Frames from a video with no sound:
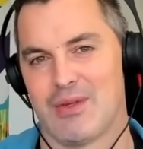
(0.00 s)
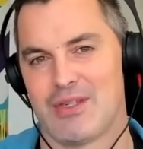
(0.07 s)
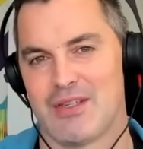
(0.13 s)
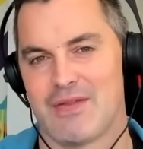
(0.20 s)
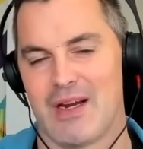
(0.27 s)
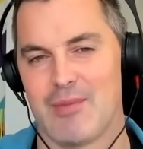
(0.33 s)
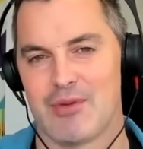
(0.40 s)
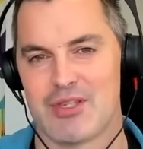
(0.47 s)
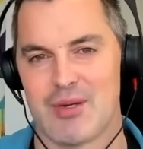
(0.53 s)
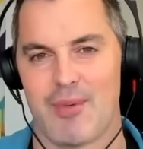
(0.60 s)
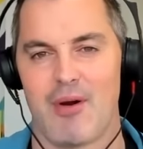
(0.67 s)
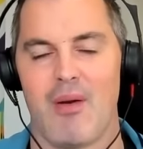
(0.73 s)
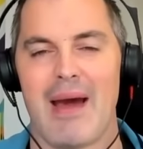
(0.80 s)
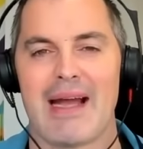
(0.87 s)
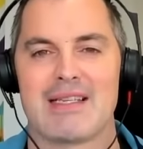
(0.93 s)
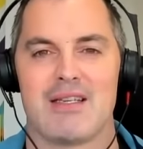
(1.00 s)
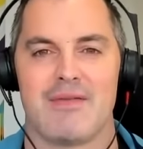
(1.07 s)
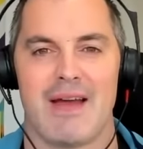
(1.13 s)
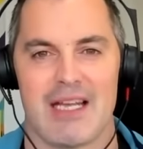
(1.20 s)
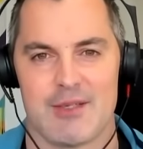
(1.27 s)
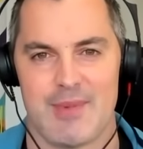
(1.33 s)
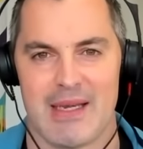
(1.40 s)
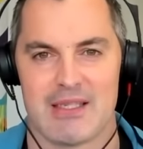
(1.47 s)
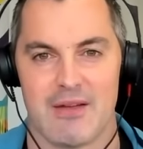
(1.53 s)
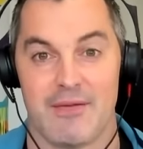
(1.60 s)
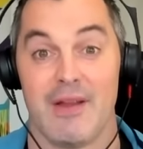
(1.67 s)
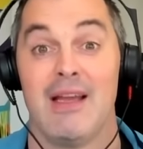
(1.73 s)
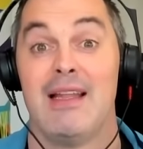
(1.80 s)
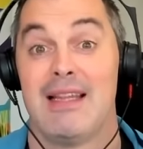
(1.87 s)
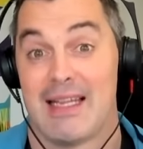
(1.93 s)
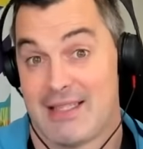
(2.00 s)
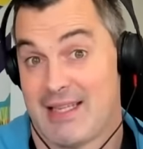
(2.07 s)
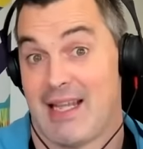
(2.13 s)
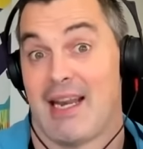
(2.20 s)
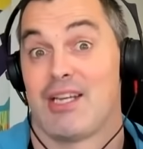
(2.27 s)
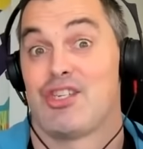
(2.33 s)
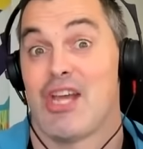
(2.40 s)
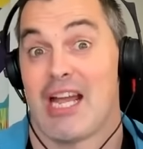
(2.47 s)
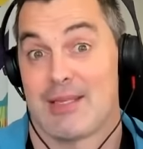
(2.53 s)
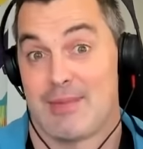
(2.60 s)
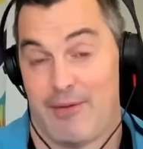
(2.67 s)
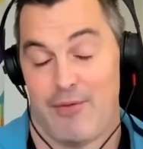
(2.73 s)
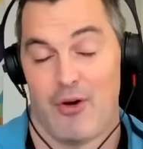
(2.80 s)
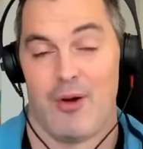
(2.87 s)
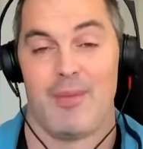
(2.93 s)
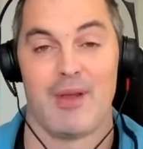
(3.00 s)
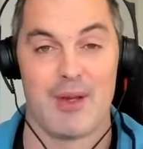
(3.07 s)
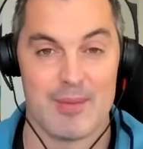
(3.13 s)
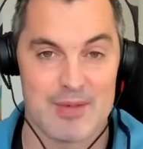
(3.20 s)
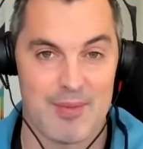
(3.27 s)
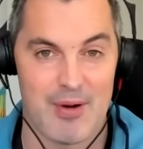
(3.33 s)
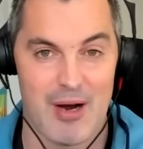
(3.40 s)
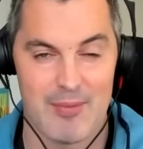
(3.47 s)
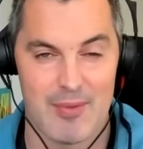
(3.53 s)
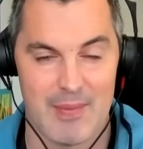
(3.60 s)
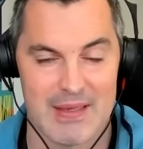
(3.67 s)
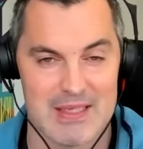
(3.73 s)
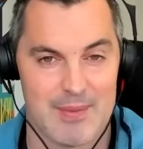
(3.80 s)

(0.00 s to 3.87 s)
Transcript: which is very much a proactive aspect of let's get it checked before it becomes a problem,